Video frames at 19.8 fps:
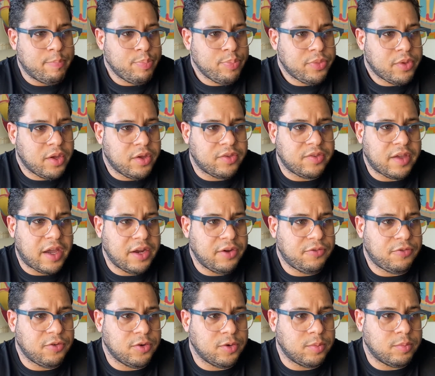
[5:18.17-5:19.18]
Aside
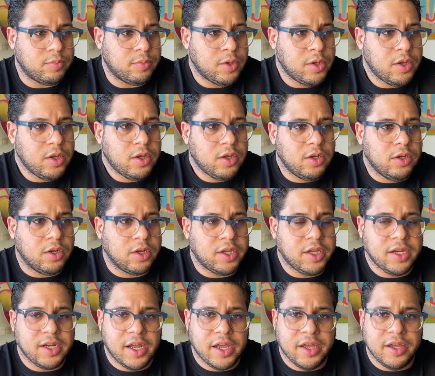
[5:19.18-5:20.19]
from
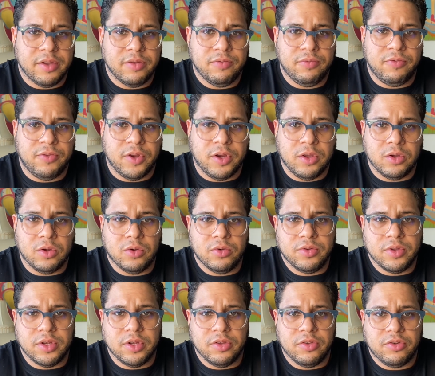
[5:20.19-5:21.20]
looking at videos
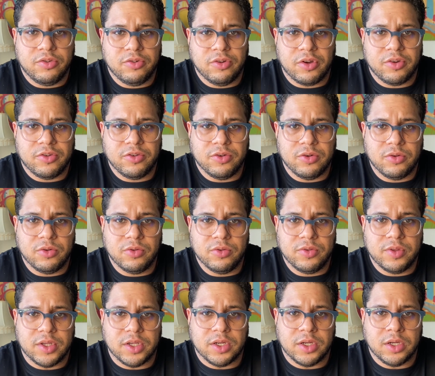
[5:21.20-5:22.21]
and instructionals
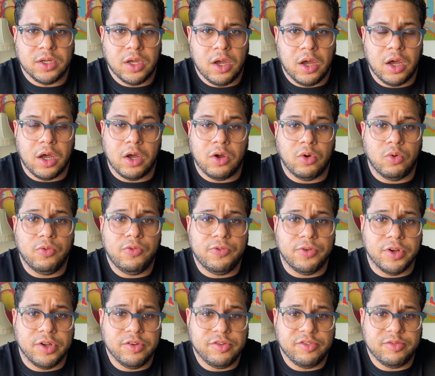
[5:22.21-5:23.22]
and old
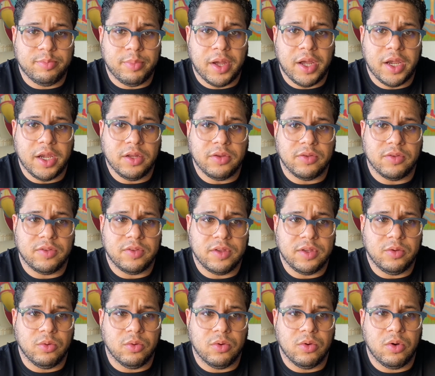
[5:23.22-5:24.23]
footage of mine
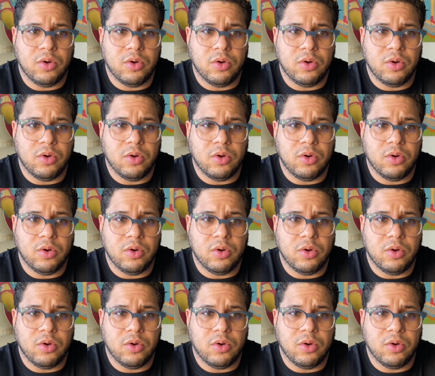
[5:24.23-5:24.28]
to